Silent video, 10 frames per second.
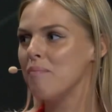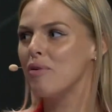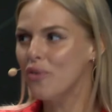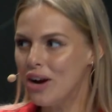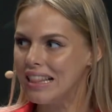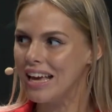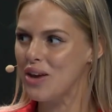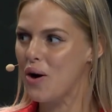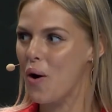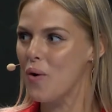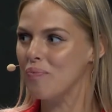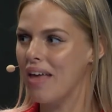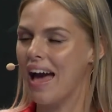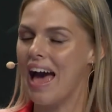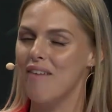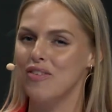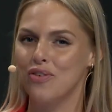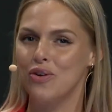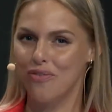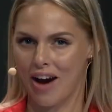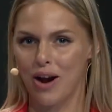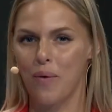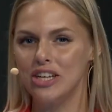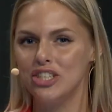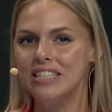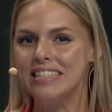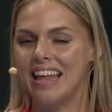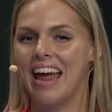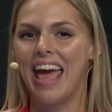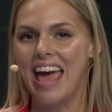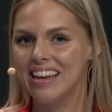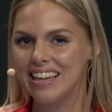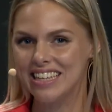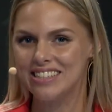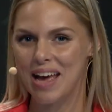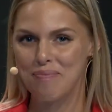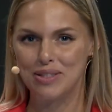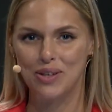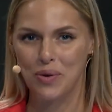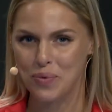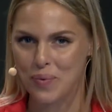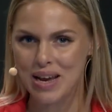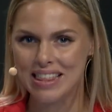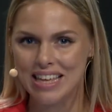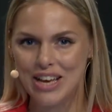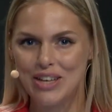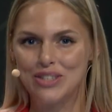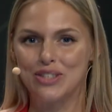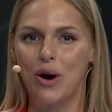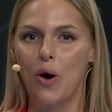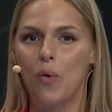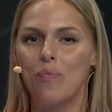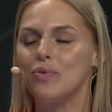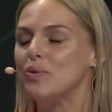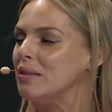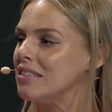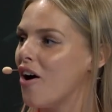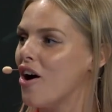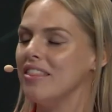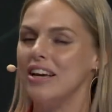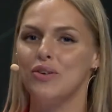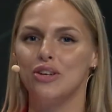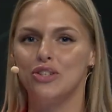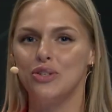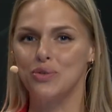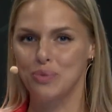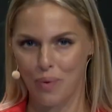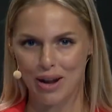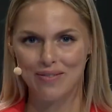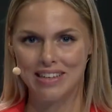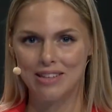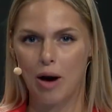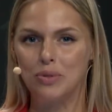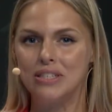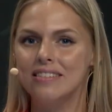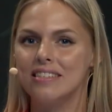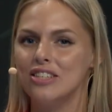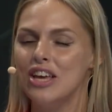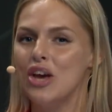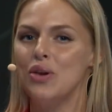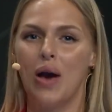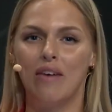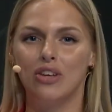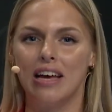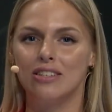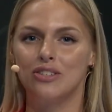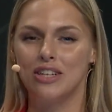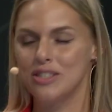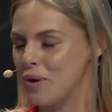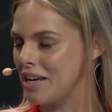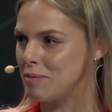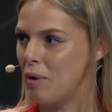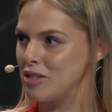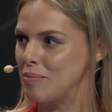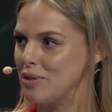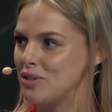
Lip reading: Before I let you go, I have a few fire questions that I end each episode with. So the rules are that you can choose one of these options and you have to answer as quick as possible.